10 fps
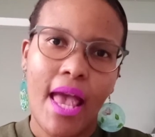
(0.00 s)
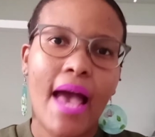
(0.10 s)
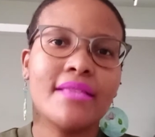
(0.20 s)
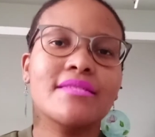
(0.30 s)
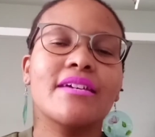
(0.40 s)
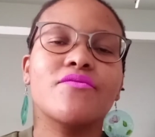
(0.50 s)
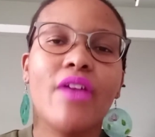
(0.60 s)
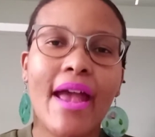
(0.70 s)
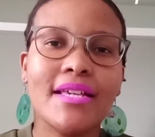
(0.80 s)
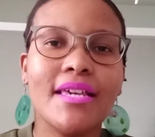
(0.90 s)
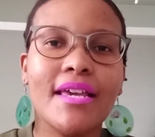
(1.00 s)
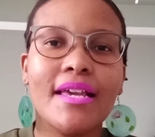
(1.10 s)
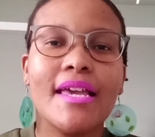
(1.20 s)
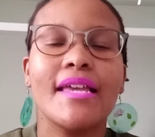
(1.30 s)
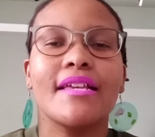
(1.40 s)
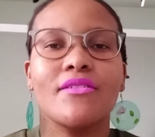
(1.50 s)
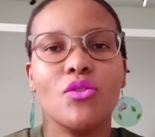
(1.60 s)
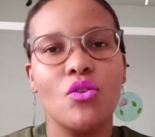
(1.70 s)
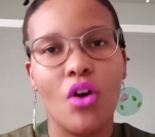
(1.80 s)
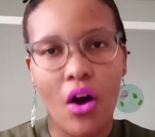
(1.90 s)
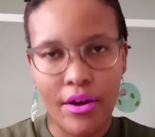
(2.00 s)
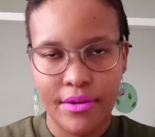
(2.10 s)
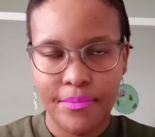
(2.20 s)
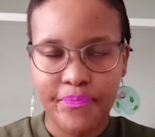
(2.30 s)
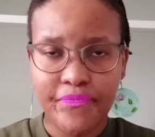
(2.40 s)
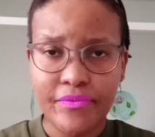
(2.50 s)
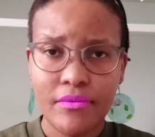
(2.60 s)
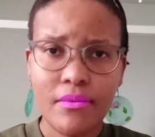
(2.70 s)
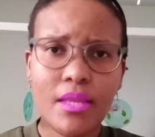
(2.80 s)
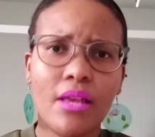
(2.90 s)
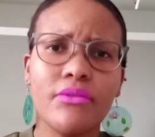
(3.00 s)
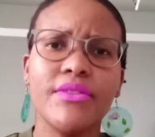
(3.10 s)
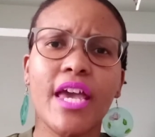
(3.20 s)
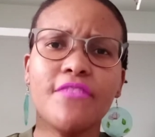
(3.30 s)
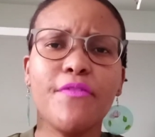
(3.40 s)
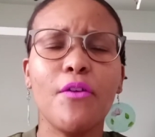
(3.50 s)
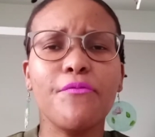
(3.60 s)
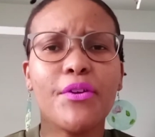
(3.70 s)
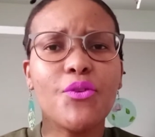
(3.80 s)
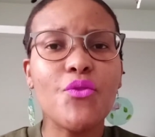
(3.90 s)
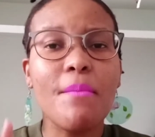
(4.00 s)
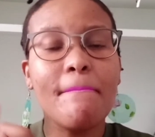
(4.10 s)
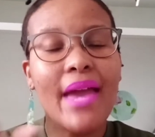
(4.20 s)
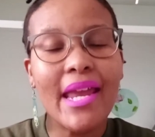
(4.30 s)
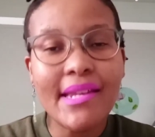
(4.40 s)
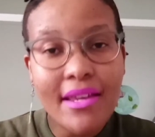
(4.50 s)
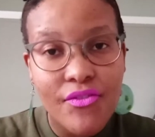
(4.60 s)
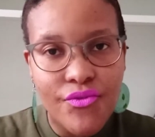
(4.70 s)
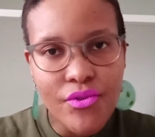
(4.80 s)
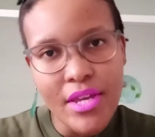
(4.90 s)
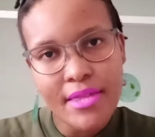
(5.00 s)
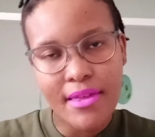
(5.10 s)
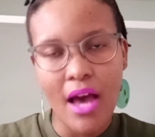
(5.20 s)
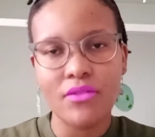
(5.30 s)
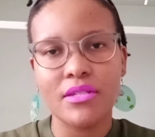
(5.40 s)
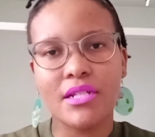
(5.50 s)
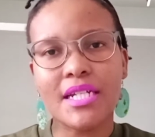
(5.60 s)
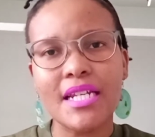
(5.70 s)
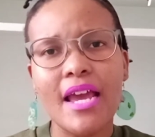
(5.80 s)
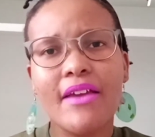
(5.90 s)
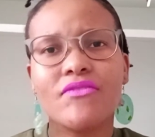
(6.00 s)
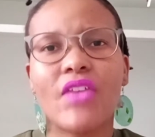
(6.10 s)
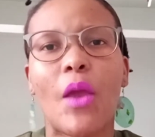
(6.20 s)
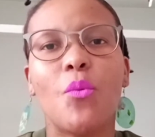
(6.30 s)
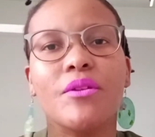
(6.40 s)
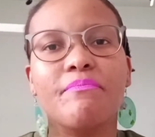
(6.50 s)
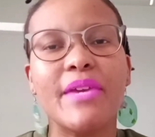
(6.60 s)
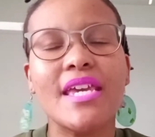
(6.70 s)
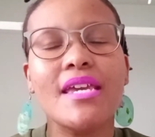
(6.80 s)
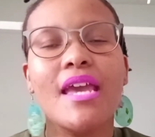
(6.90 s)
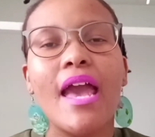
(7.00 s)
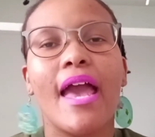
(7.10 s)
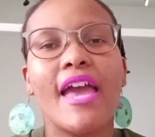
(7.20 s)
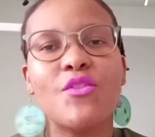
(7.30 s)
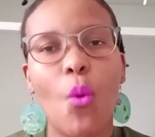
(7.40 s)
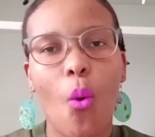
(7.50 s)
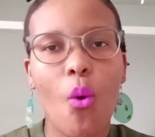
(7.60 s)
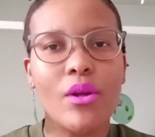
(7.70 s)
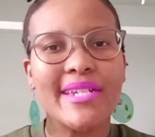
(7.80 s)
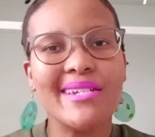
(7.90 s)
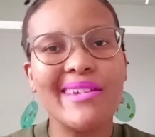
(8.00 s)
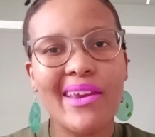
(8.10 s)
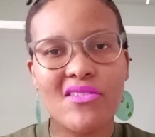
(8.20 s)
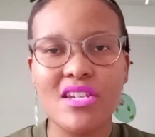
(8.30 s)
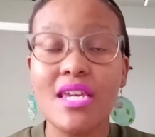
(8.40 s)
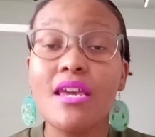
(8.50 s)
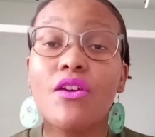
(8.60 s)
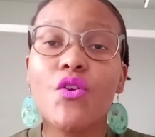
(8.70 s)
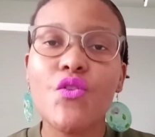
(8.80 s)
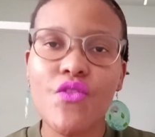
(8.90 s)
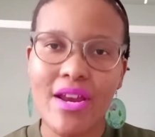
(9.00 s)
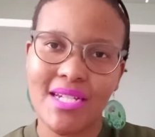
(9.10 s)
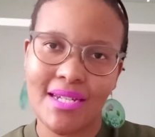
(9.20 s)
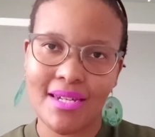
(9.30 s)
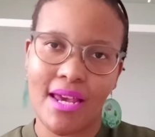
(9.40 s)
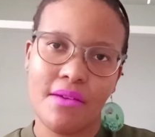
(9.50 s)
and the ranking is gone. Therefore, for the remaining 3,000, they would be an ordinary creditor.